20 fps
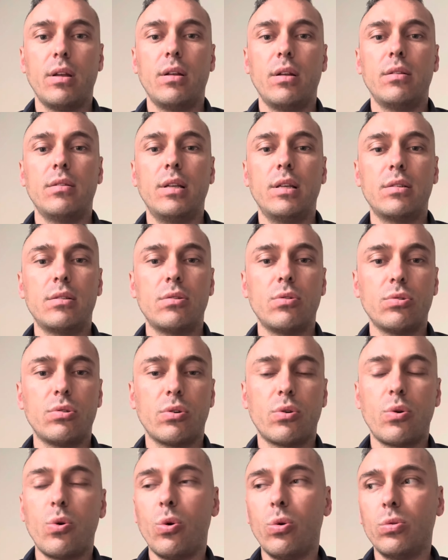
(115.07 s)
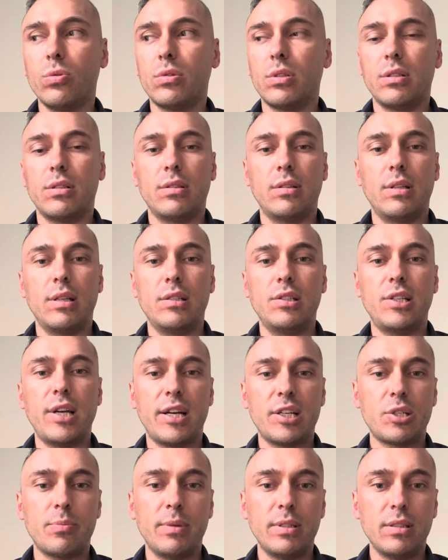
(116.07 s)
This is also called the
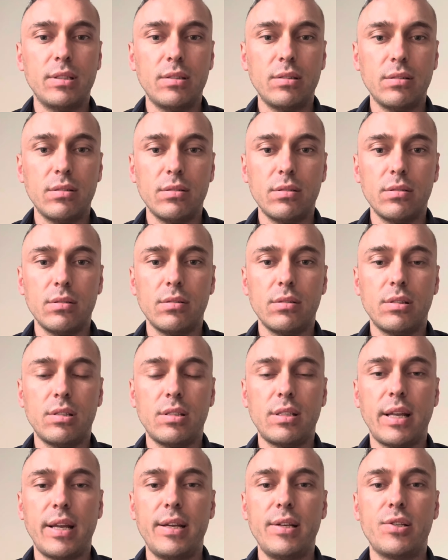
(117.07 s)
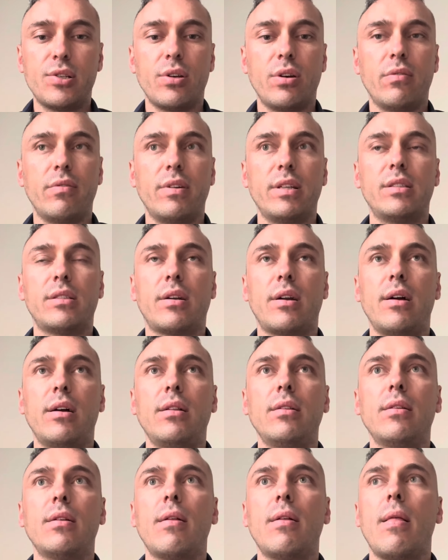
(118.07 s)
judgment stage of a
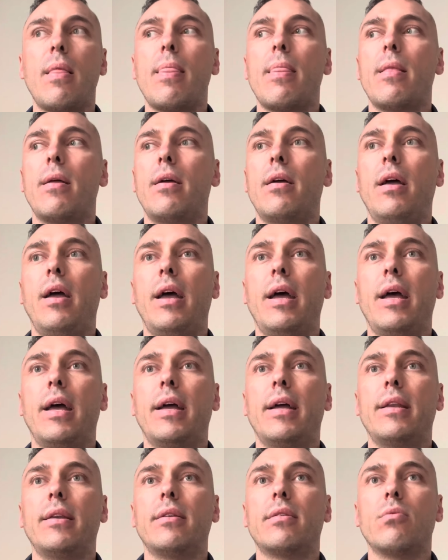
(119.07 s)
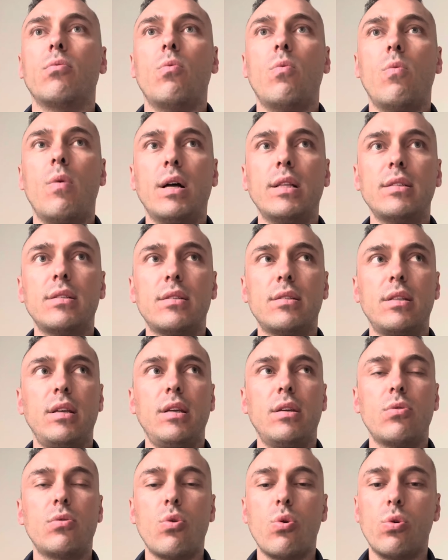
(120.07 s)
trial, and once the
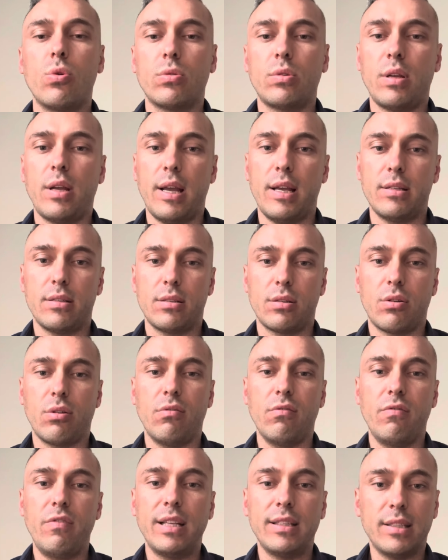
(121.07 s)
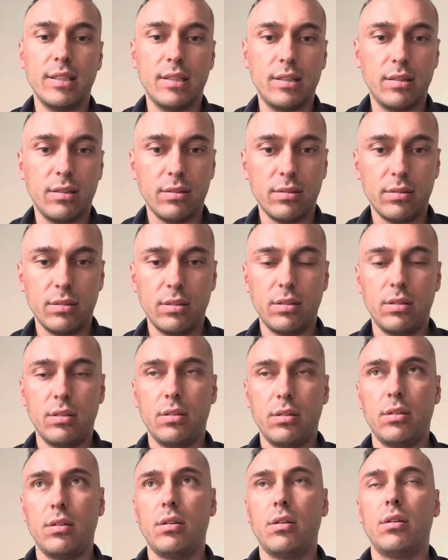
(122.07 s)
court has convicted
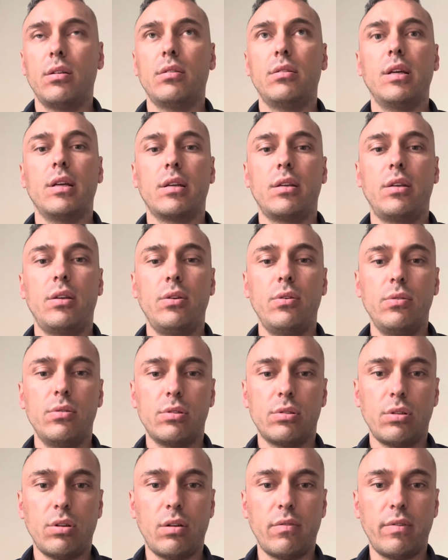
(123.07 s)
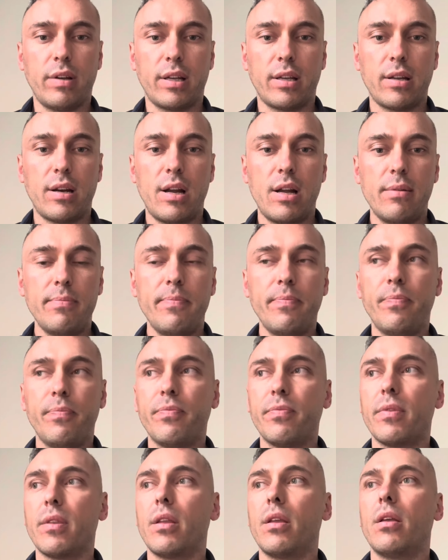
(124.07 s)
the accused of a crime,
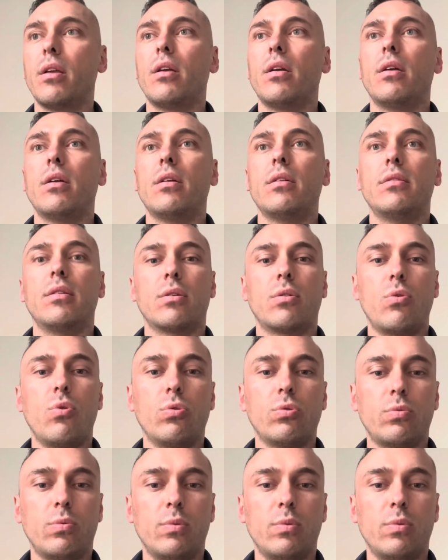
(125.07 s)
the court